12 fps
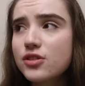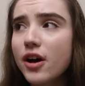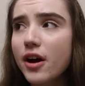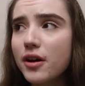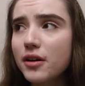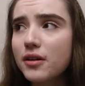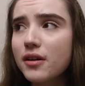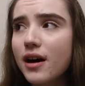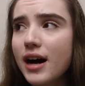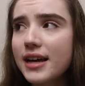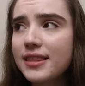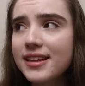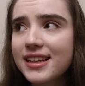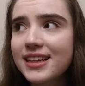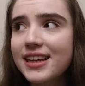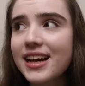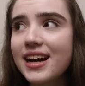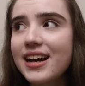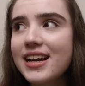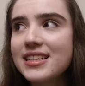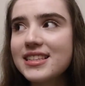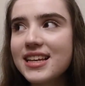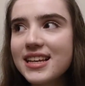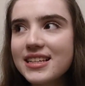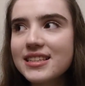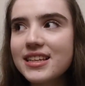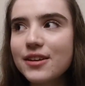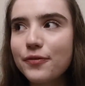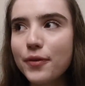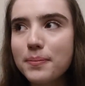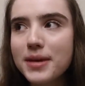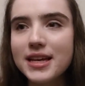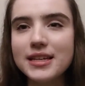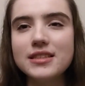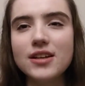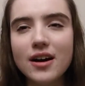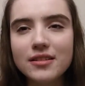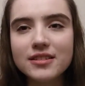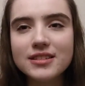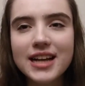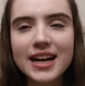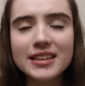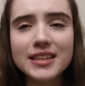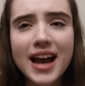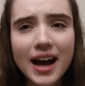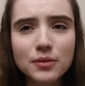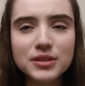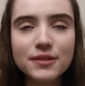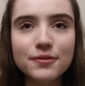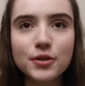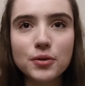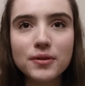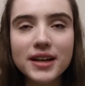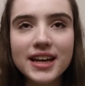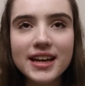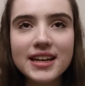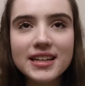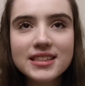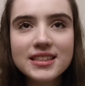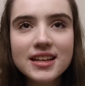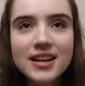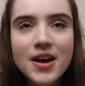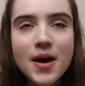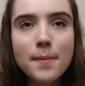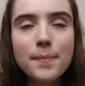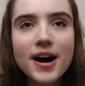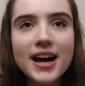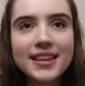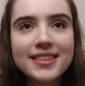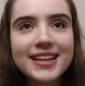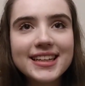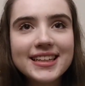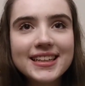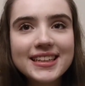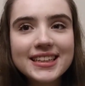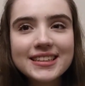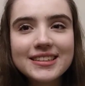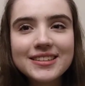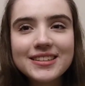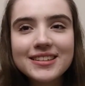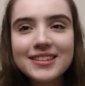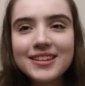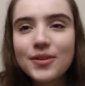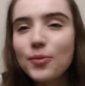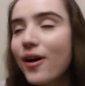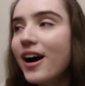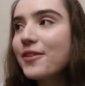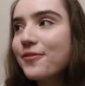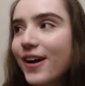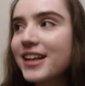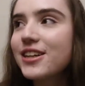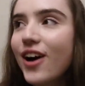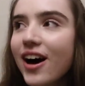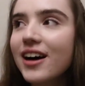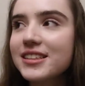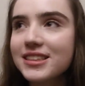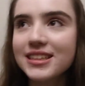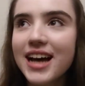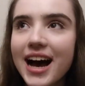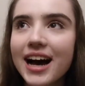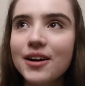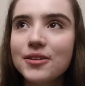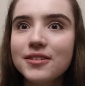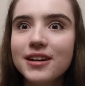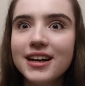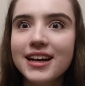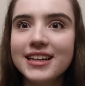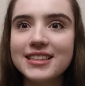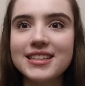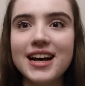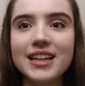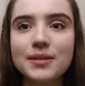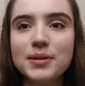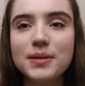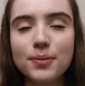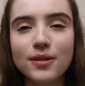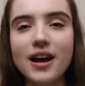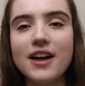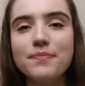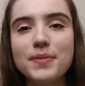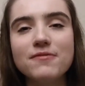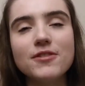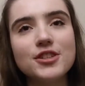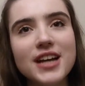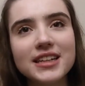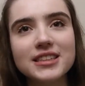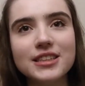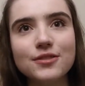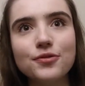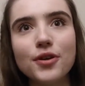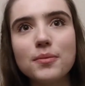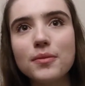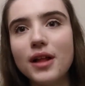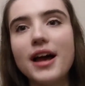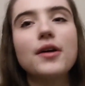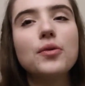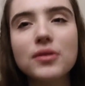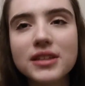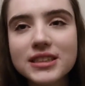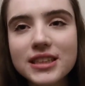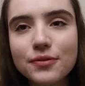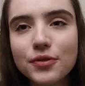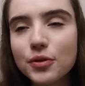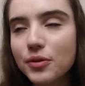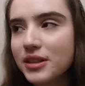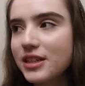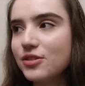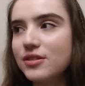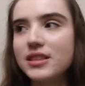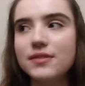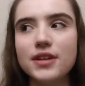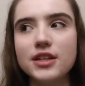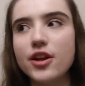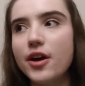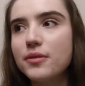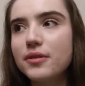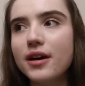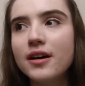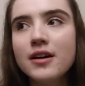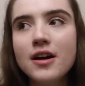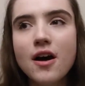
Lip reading: So I think it's easy for me to understand how difficult it is, but I think what I find harder now is telling people that I've been rejected from like all these different auditions if they know that,